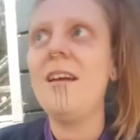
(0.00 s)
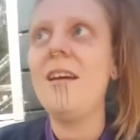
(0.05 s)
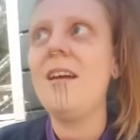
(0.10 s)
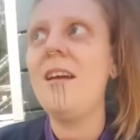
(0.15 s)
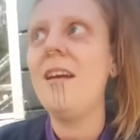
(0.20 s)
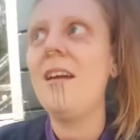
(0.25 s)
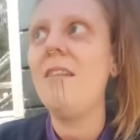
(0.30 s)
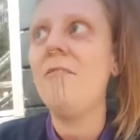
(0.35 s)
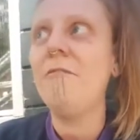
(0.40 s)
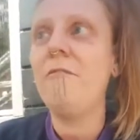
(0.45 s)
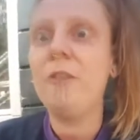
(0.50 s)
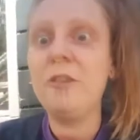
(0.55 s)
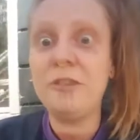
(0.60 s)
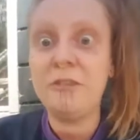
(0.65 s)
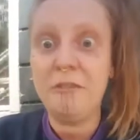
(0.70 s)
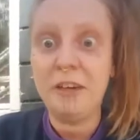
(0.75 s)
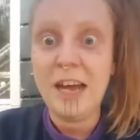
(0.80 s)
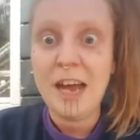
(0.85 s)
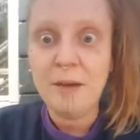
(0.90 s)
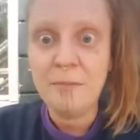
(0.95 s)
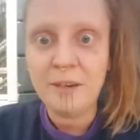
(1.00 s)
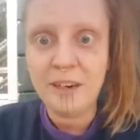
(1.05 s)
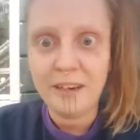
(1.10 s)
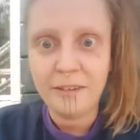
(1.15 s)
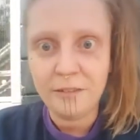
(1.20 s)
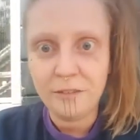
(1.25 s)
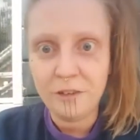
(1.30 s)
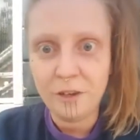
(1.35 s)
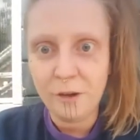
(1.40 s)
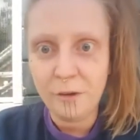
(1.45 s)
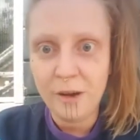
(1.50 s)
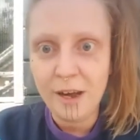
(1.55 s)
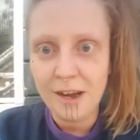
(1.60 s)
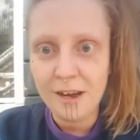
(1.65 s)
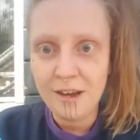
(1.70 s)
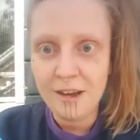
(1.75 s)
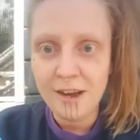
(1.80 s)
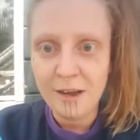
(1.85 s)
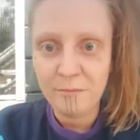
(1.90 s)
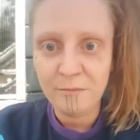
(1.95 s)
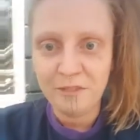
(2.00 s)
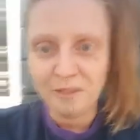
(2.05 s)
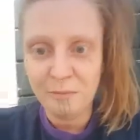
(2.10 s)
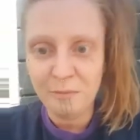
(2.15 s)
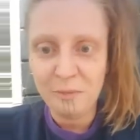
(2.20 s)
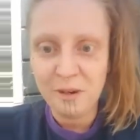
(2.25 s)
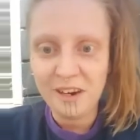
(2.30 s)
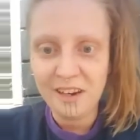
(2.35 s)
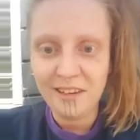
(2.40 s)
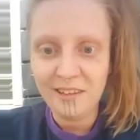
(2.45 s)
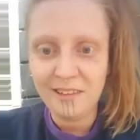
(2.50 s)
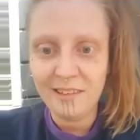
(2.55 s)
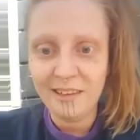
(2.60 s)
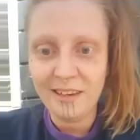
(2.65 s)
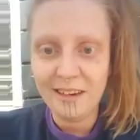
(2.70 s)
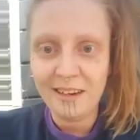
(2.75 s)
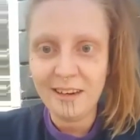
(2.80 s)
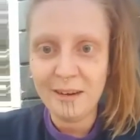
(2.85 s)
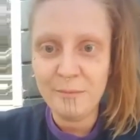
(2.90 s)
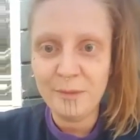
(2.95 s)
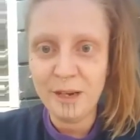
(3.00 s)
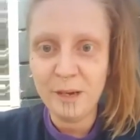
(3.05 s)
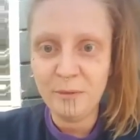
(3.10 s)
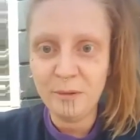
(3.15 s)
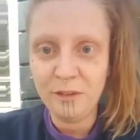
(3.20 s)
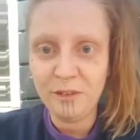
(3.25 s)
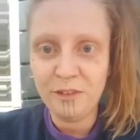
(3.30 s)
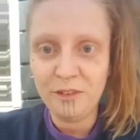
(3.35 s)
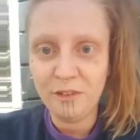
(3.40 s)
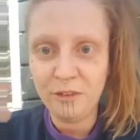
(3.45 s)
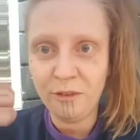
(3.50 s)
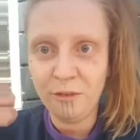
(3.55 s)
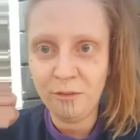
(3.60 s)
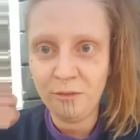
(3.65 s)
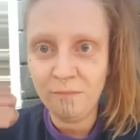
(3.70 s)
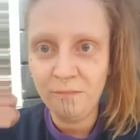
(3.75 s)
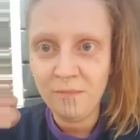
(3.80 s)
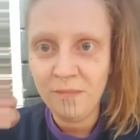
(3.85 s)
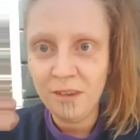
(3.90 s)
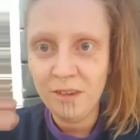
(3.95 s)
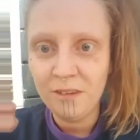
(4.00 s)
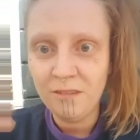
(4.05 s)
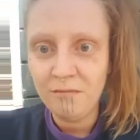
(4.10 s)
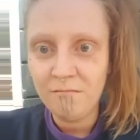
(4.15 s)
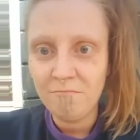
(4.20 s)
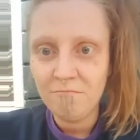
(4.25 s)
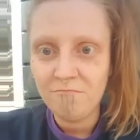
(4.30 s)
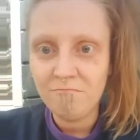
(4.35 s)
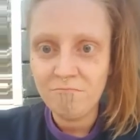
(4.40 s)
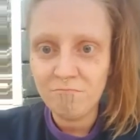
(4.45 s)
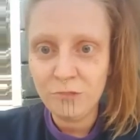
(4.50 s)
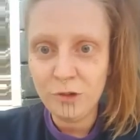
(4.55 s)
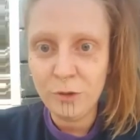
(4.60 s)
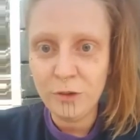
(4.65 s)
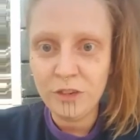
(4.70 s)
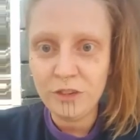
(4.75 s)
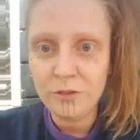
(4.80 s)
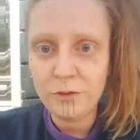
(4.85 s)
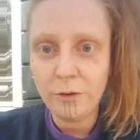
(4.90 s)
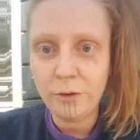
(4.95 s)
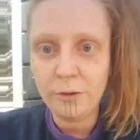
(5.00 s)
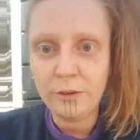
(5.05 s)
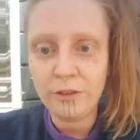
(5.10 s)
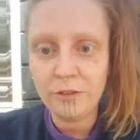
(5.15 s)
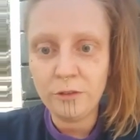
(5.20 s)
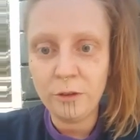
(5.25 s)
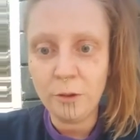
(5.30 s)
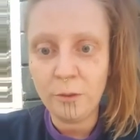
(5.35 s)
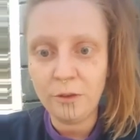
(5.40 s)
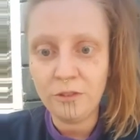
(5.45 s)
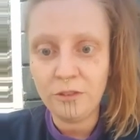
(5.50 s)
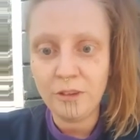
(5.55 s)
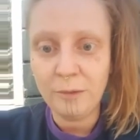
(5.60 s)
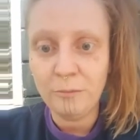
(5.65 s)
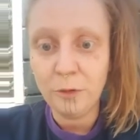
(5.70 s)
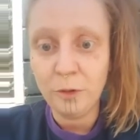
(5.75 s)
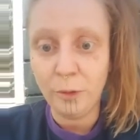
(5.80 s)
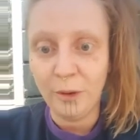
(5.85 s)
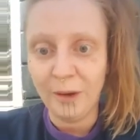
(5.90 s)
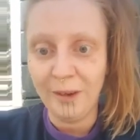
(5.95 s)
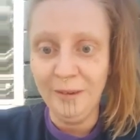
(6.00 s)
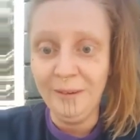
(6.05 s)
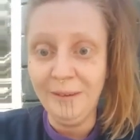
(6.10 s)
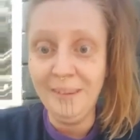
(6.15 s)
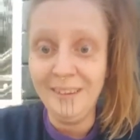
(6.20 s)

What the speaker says: in front of a camera. So I am surprised that I'm able to do this talk as long as I'm doing.